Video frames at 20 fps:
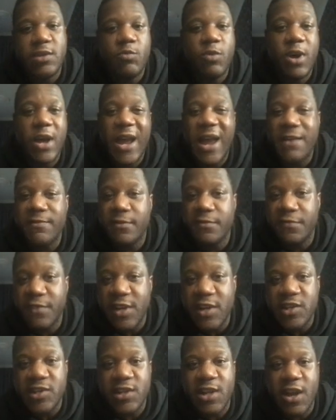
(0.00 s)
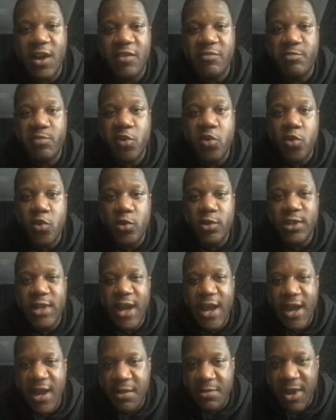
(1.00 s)
Well, I haven't finished yet. I paused the
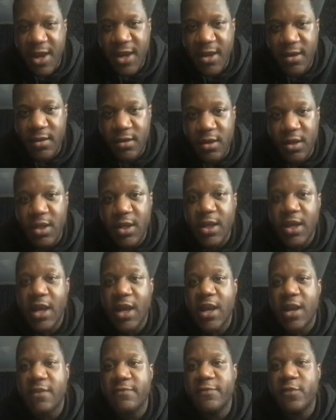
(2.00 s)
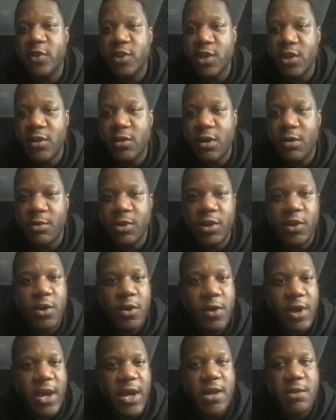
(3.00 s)
AMA and I thought, you know, I'm going to
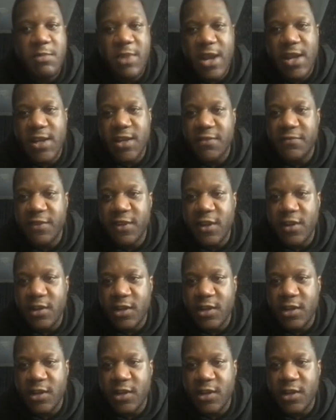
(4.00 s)
go ahead and make this video.